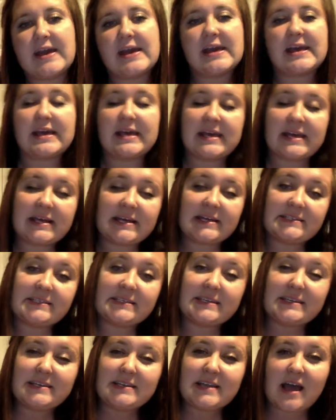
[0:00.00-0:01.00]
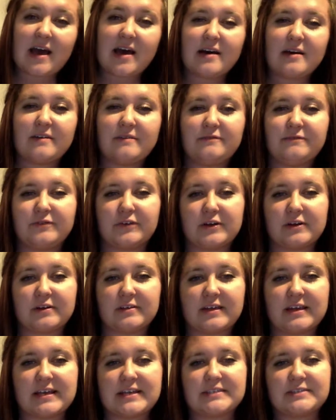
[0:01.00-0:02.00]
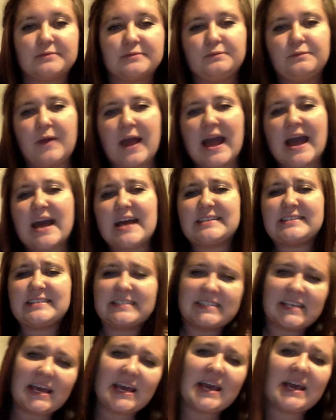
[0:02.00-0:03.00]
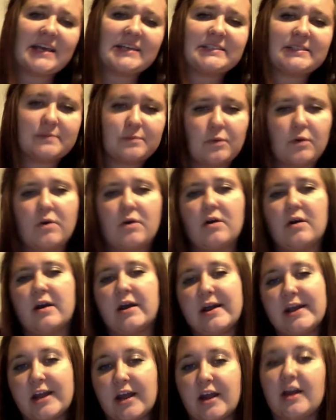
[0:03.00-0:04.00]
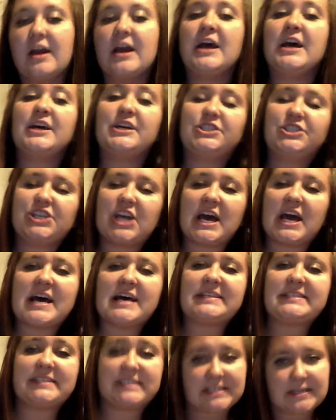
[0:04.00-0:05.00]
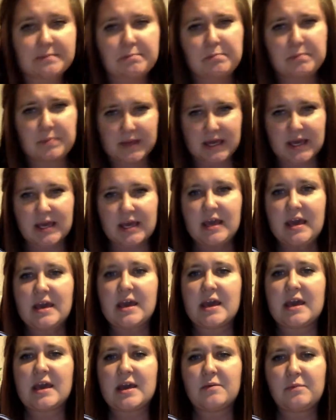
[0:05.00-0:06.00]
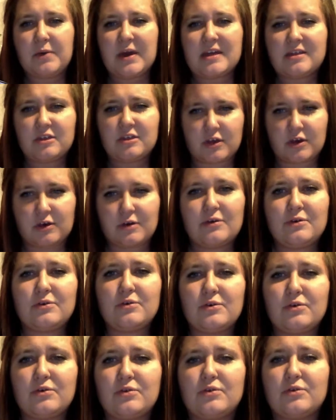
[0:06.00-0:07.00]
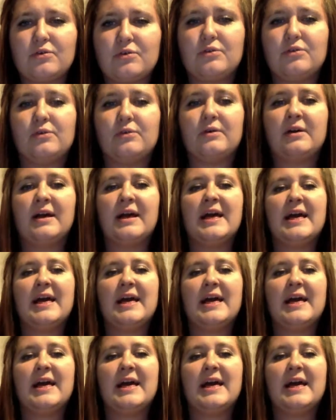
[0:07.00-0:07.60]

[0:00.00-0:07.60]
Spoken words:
It's enough for this restless warrior just to be with you.